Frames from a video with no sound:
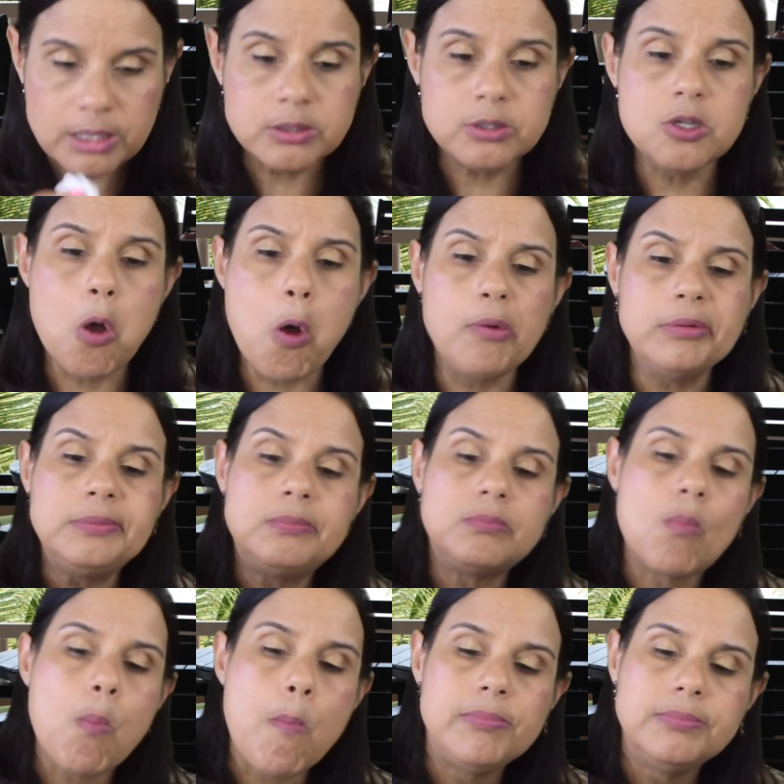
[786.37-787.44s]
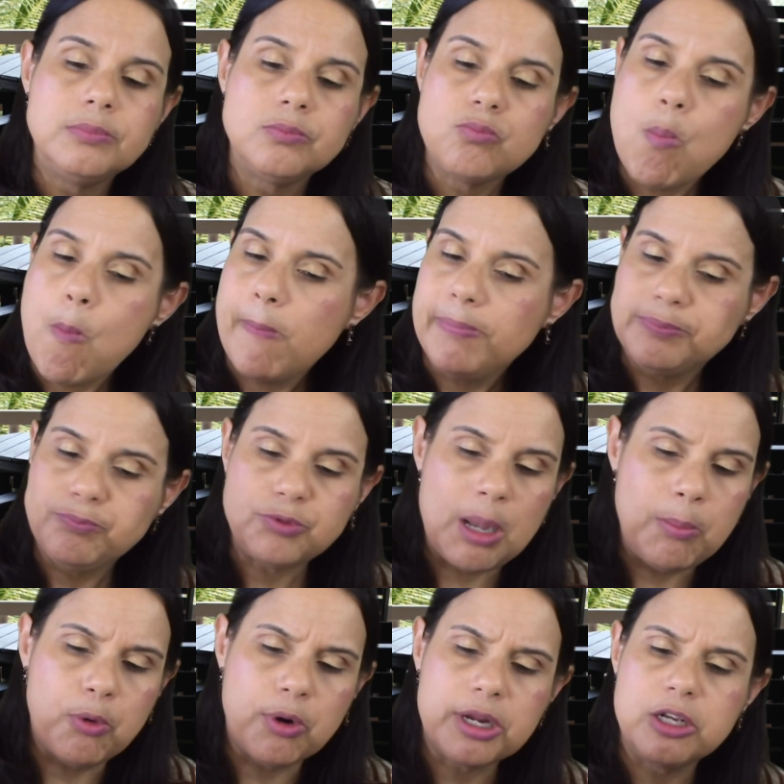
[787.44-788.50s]
So,
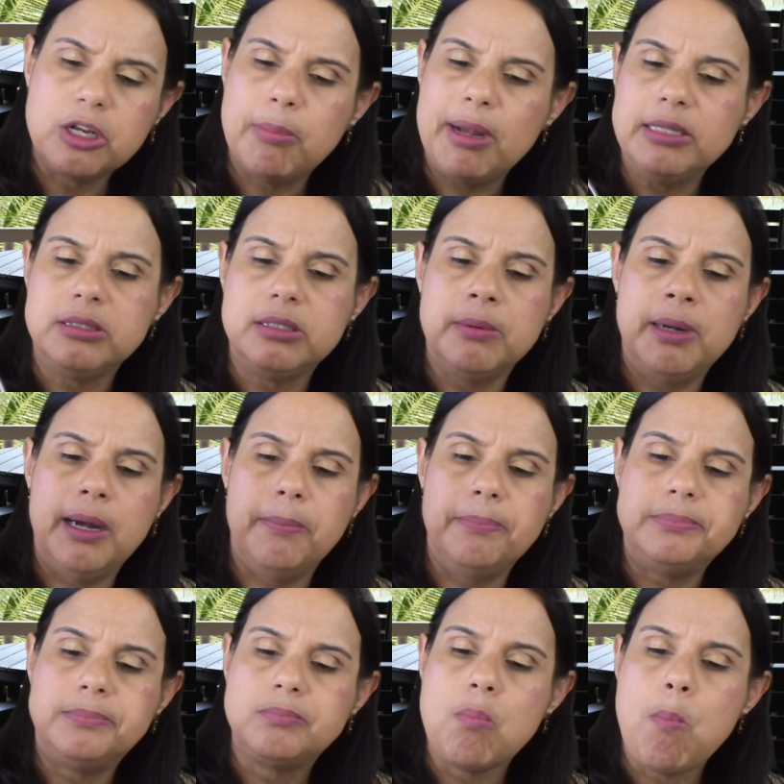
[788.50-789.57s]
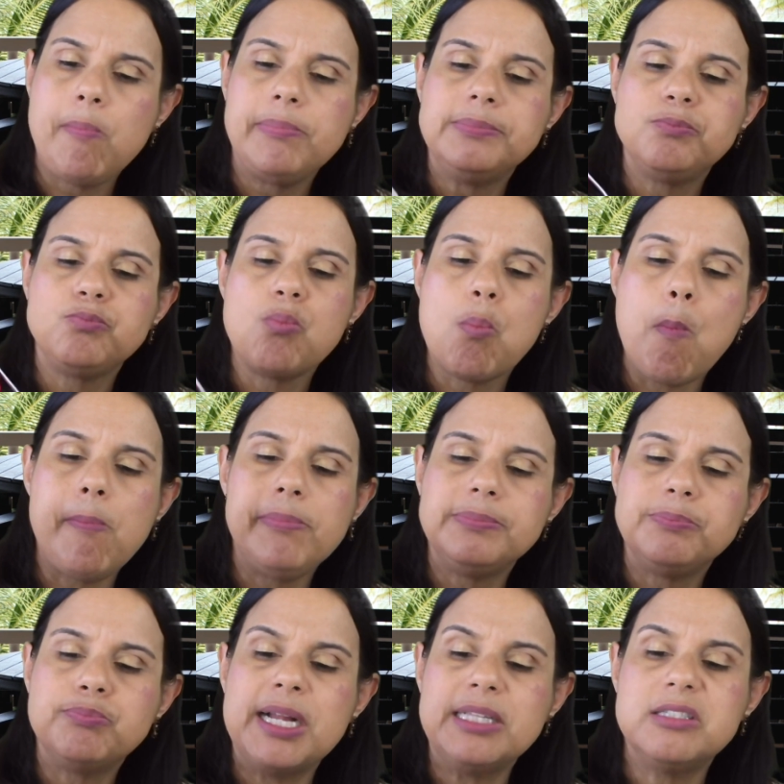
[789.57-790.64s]
I'm working on my
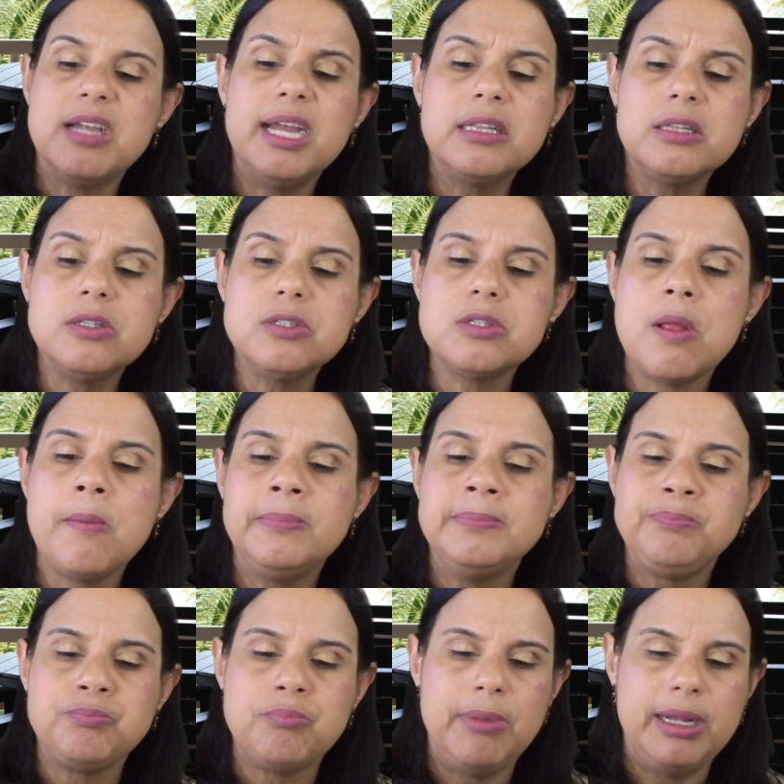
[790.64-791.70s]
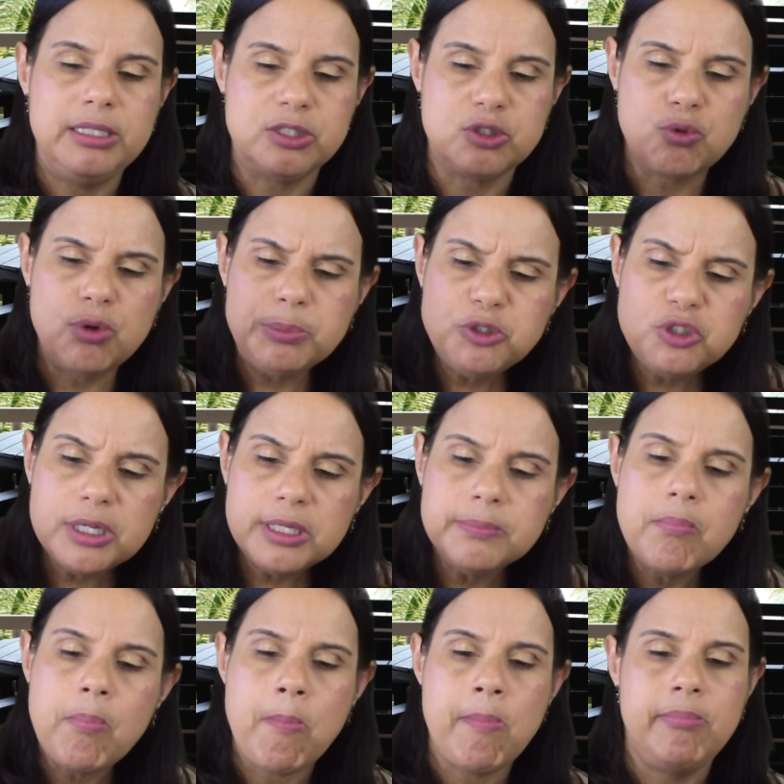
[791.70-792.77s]
my titles, my
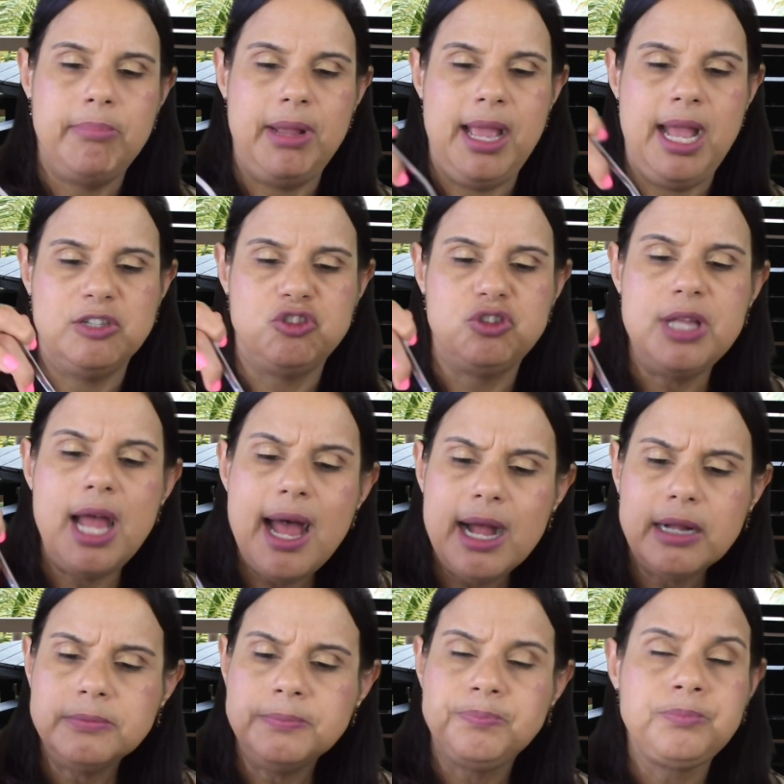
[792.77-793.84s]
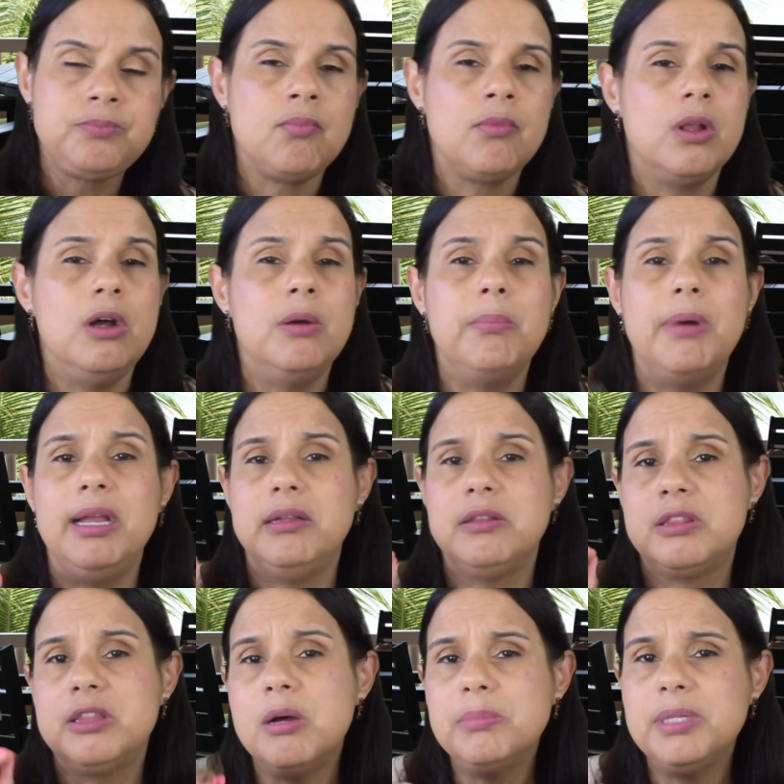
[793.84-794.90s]
description, my hashtag, on my
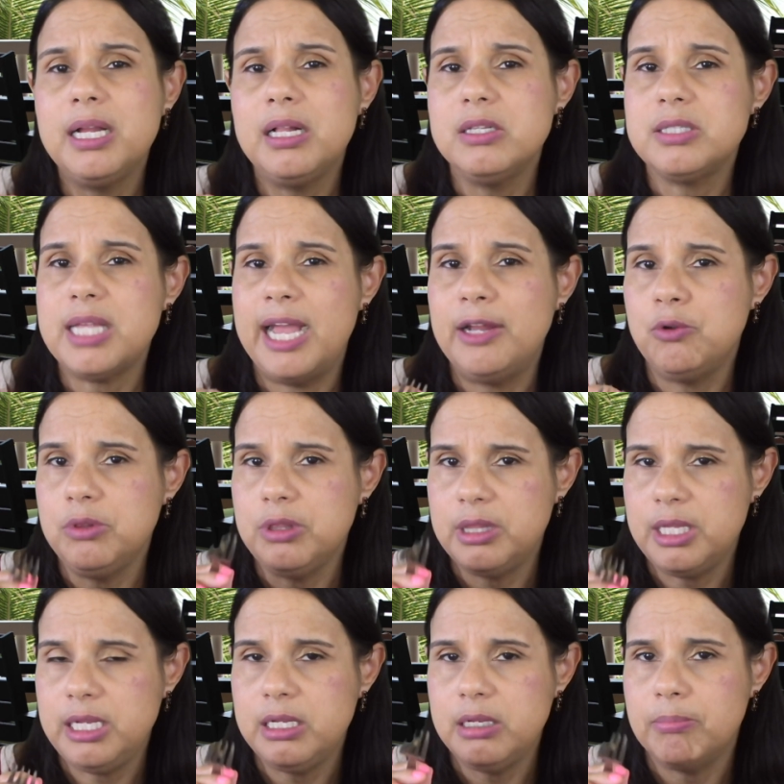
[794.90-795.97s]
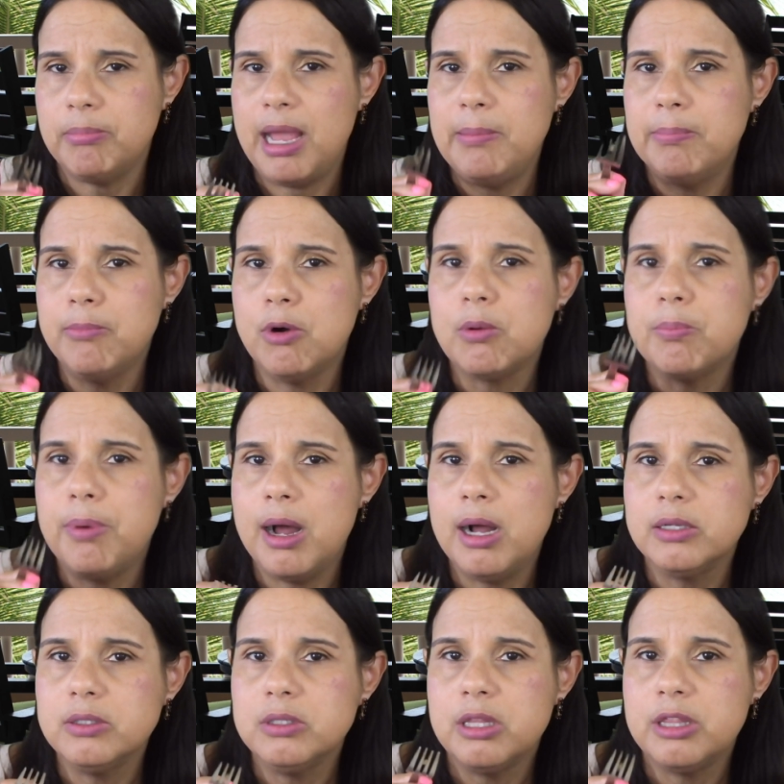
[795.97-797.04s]
thumbnails. I don't think my
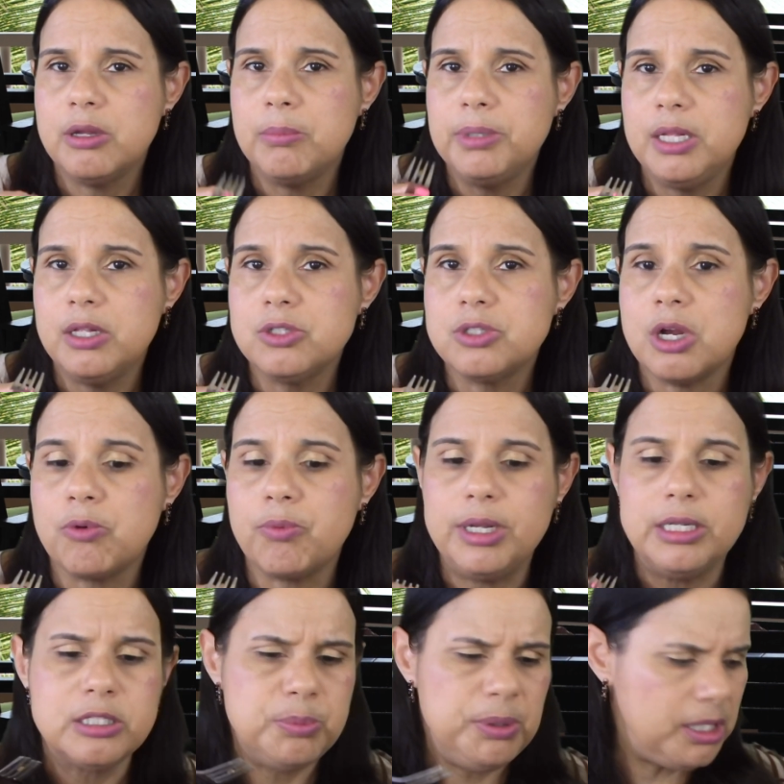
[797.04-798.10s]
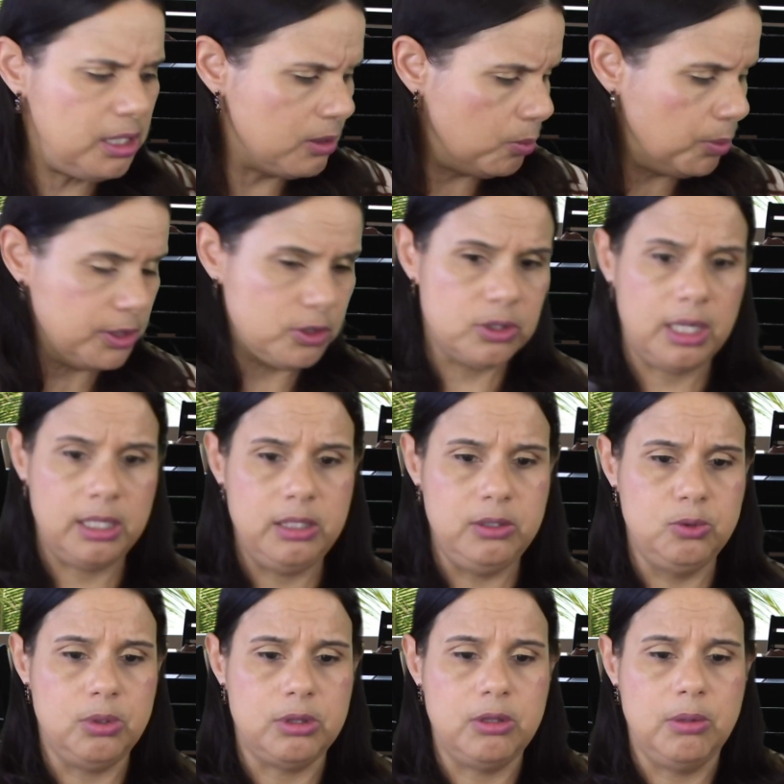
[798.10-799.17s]
mukbang thumbnails are great. Speaking of which, I
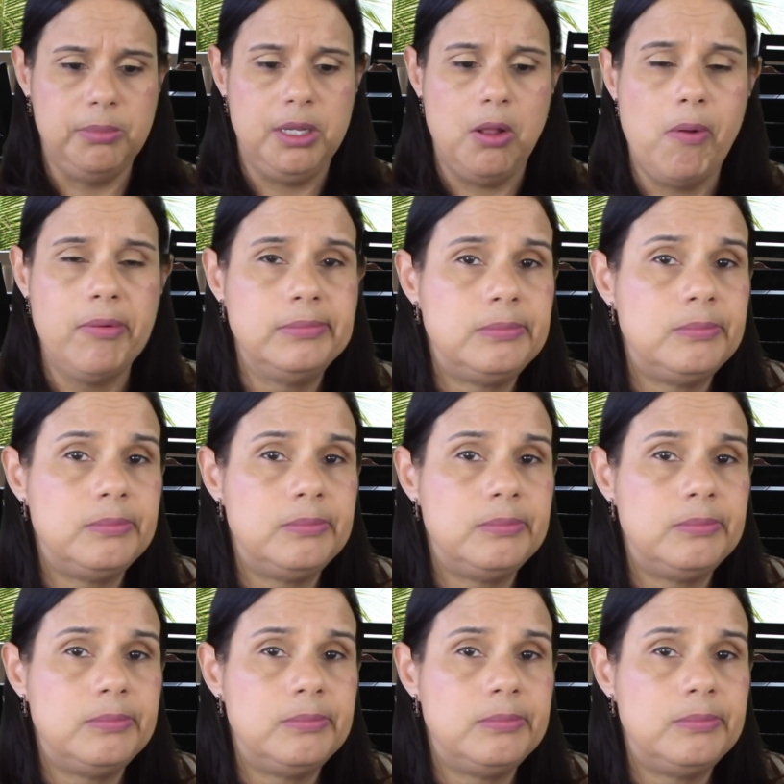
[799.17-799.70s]
didn't do a thumbnail.